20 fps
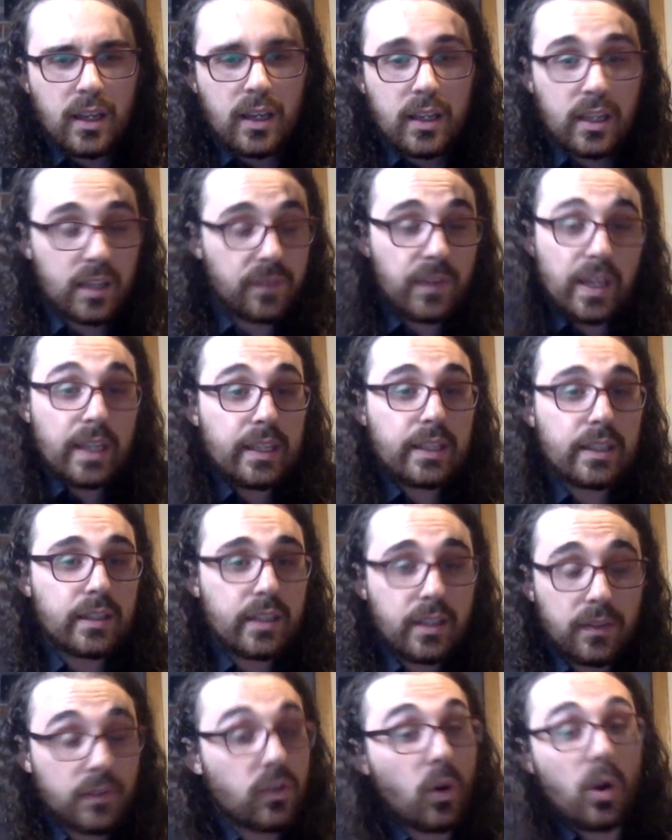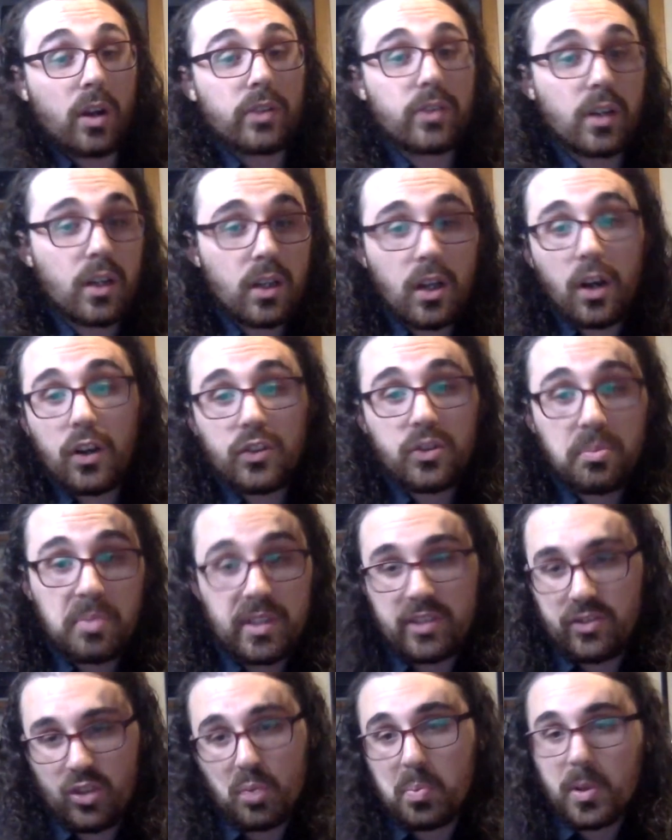Conveniently, of course, her clothes would be
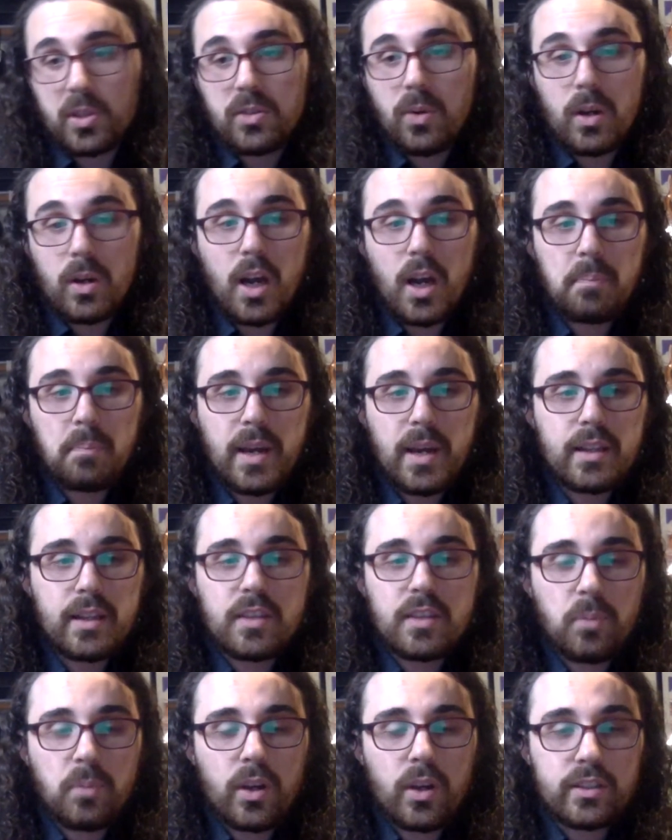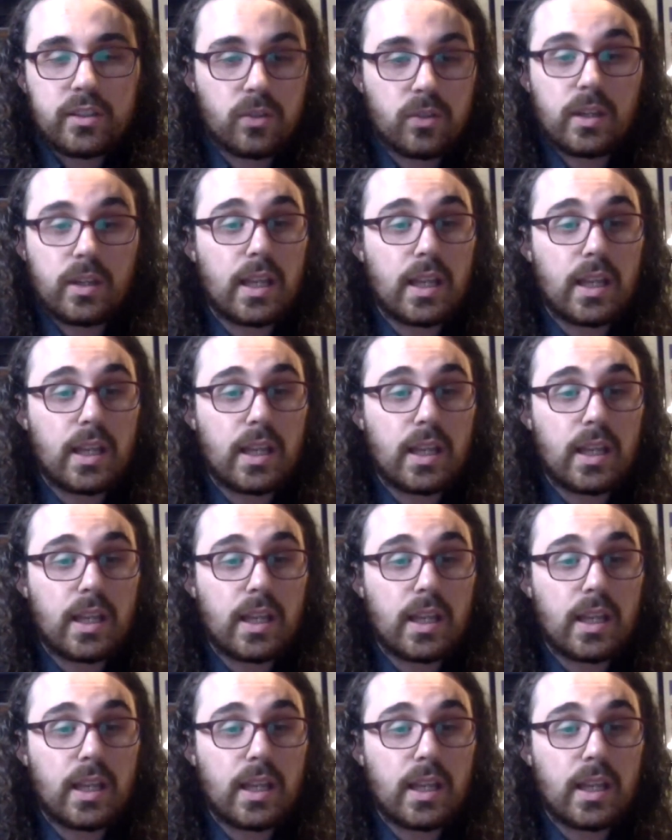super torn up by this point, showing a